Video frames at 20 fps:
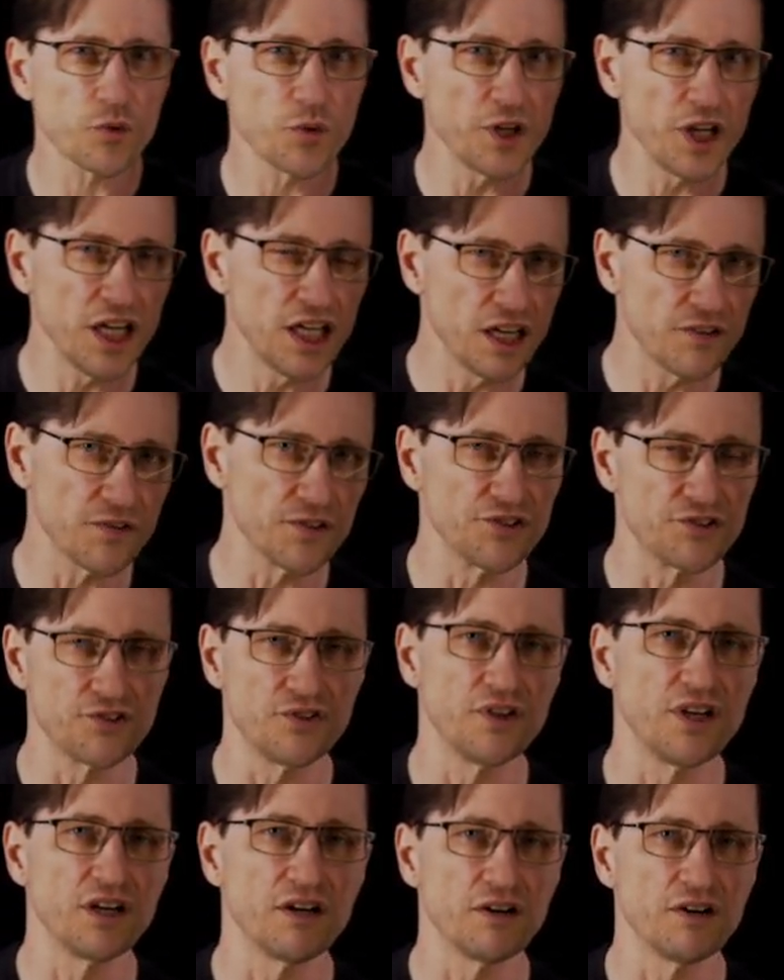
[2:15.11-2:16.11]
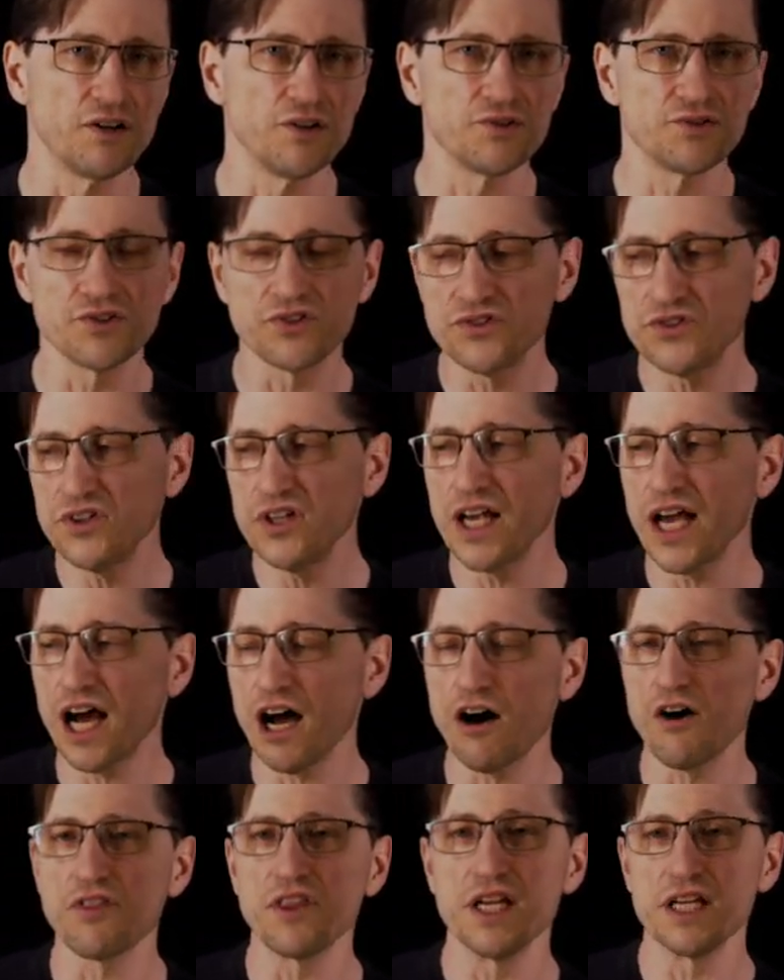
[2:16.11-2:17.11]
three different scenarios to see
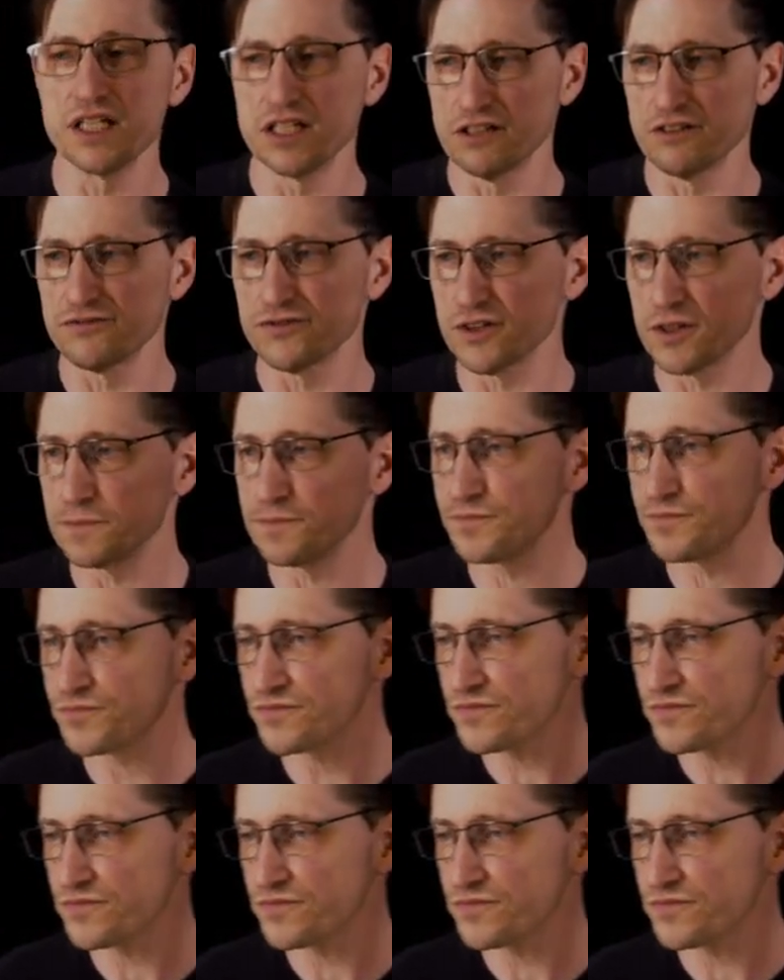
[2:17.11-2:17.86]
how they differ.